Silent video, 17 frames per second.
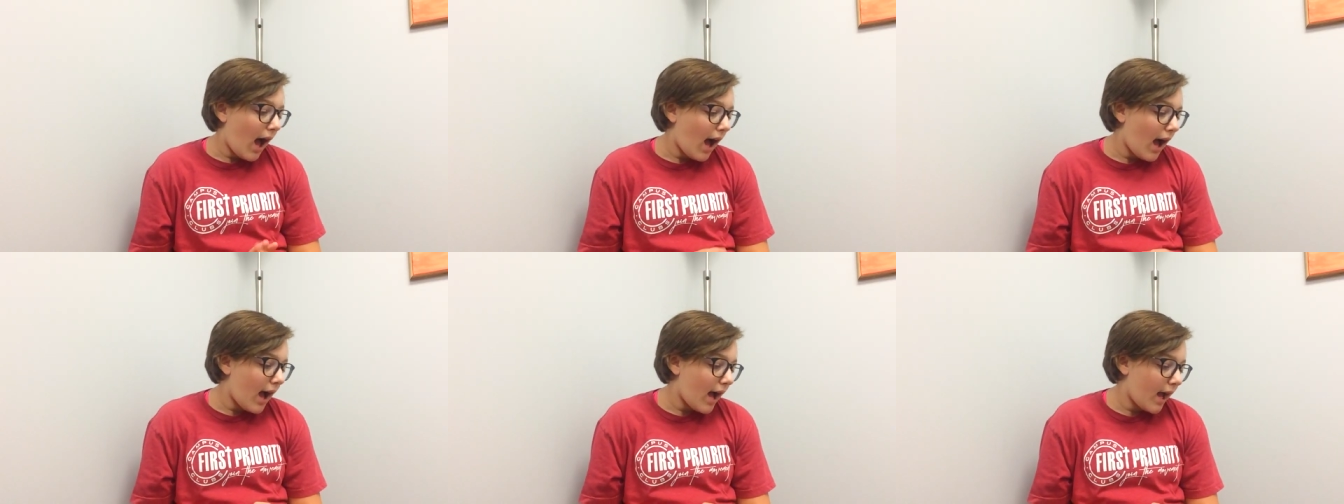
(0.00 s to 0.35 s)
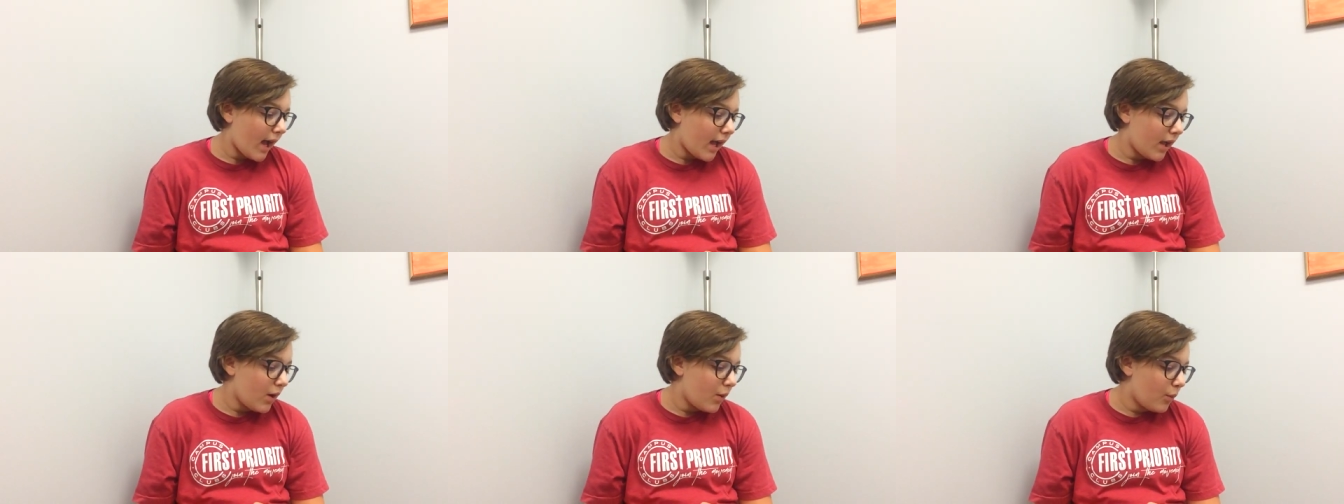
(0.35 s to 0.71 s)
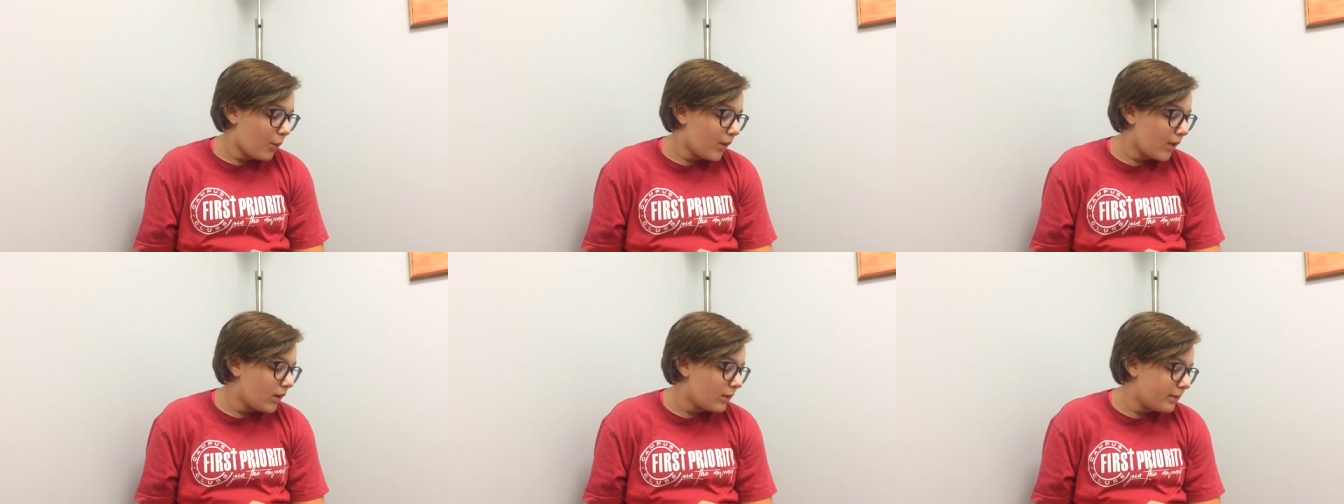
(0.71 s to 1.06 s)
I
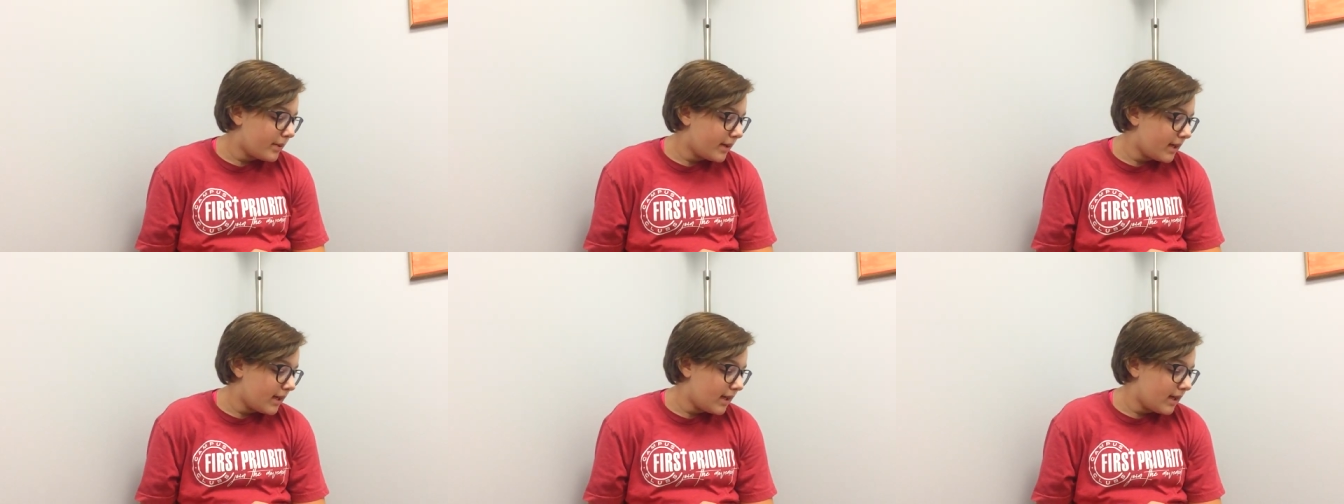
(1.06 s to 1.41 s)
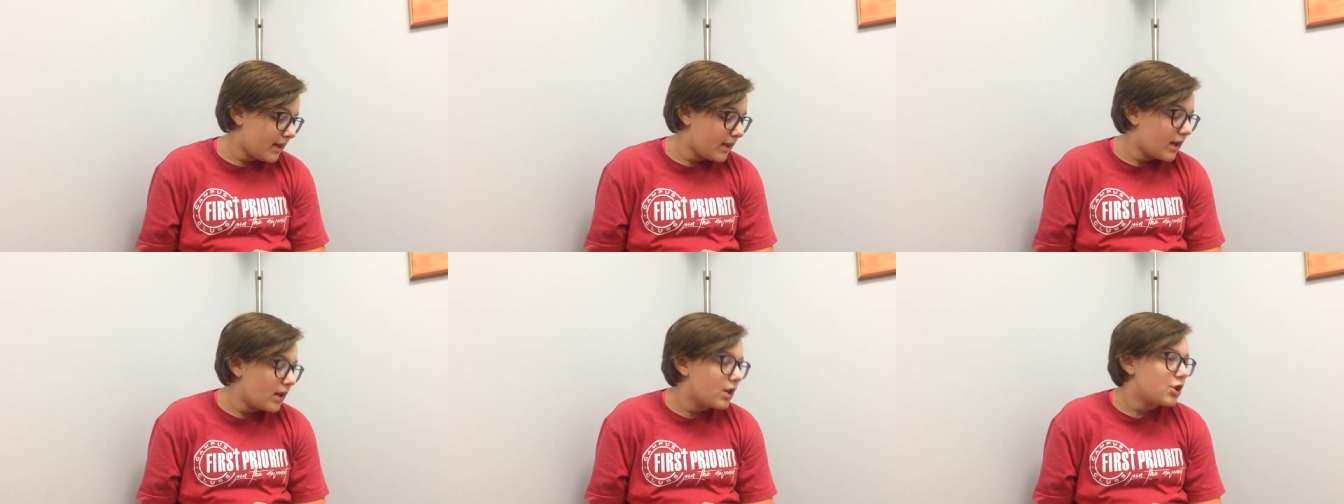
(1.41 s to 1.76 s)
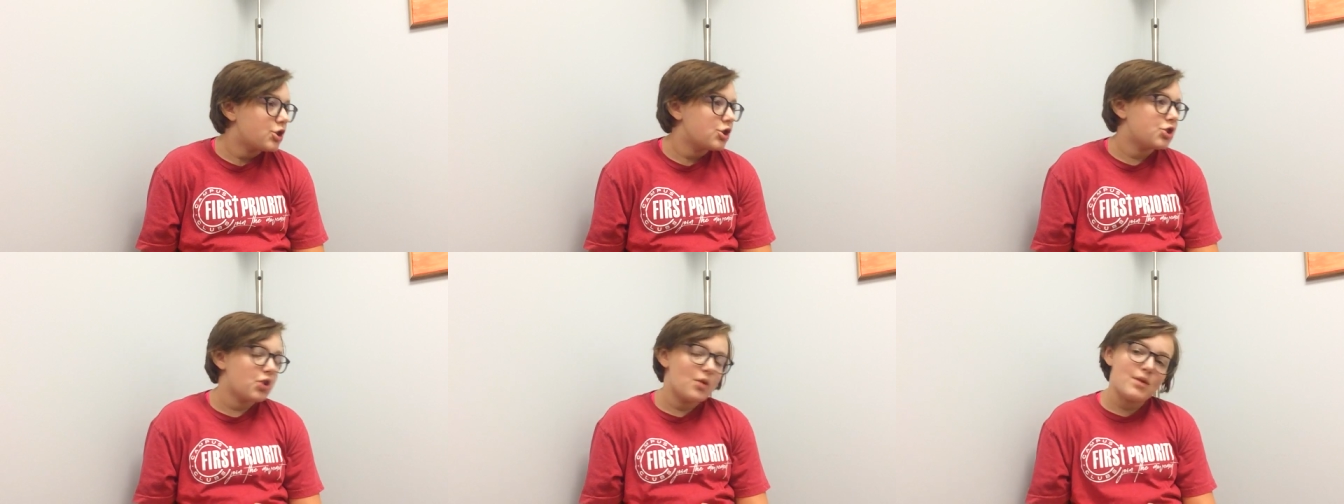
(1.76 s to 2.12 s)
will be
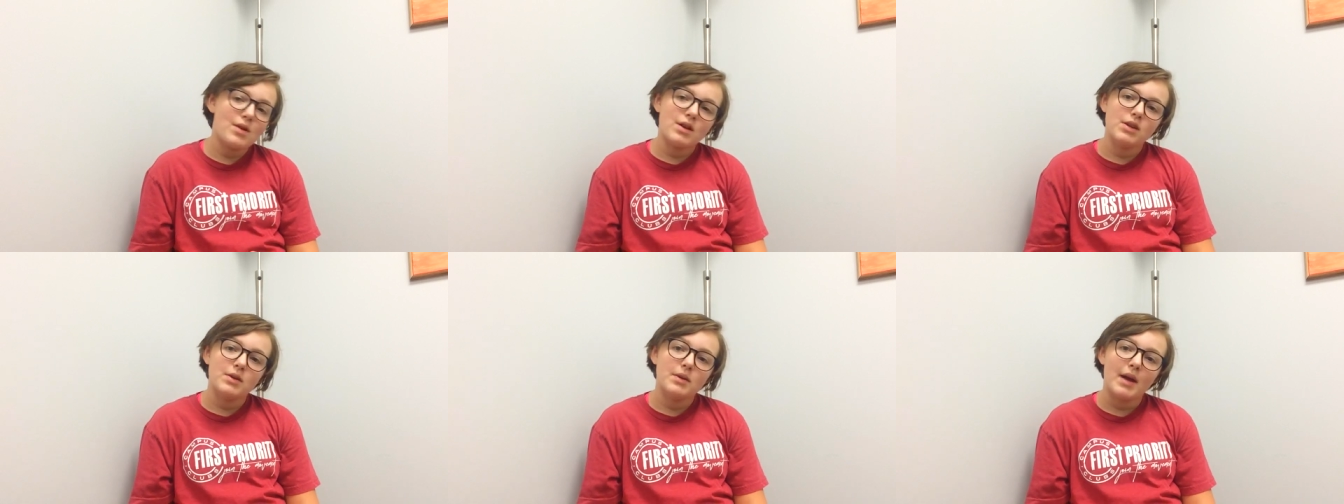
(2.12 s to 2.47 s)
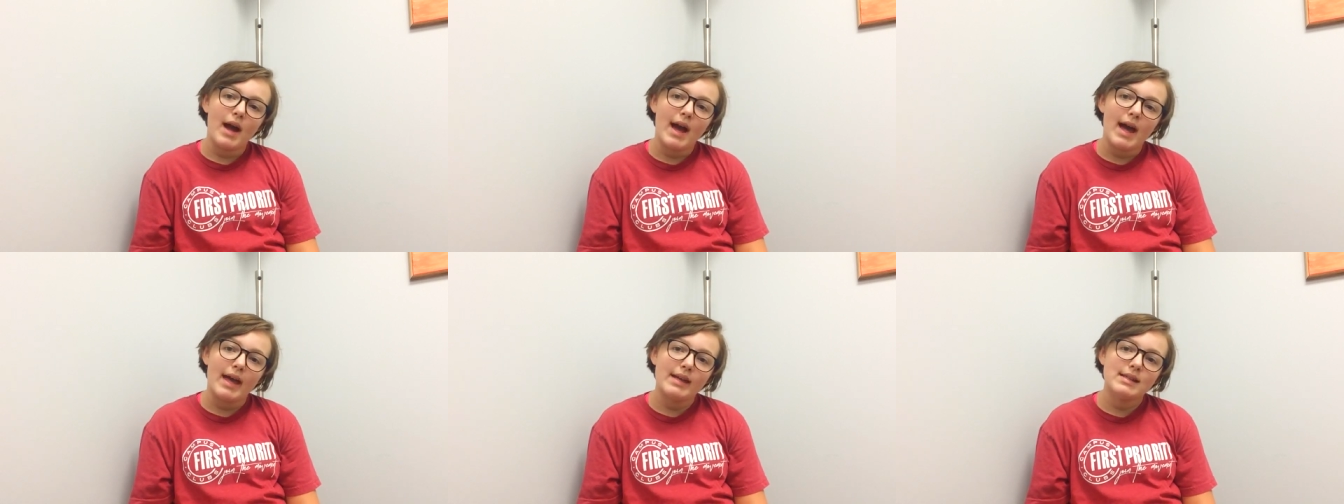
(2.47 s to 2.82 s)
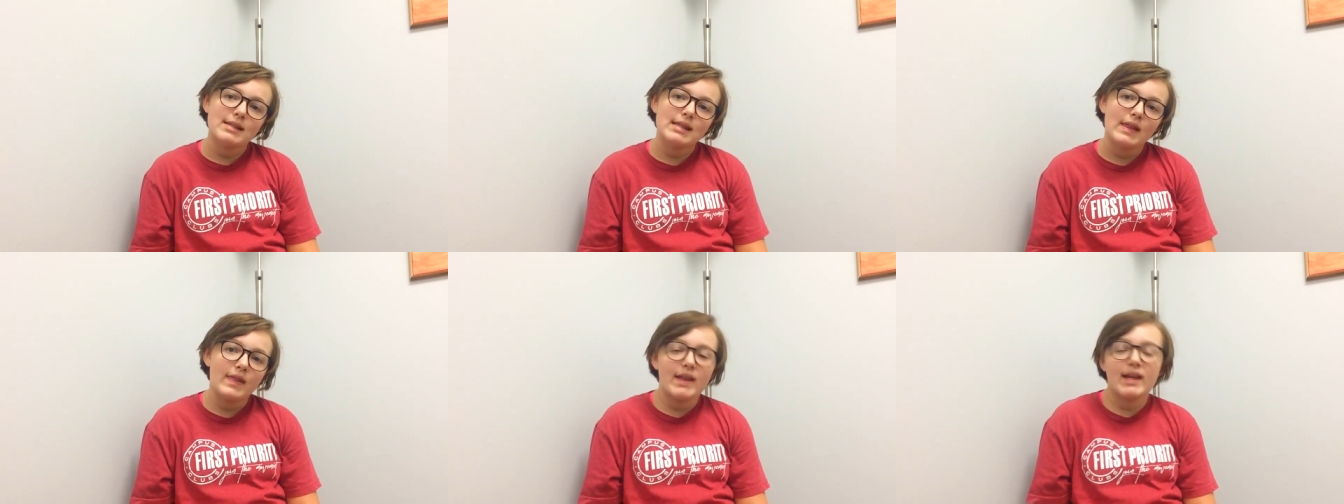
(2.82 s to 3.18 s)
showing you guys the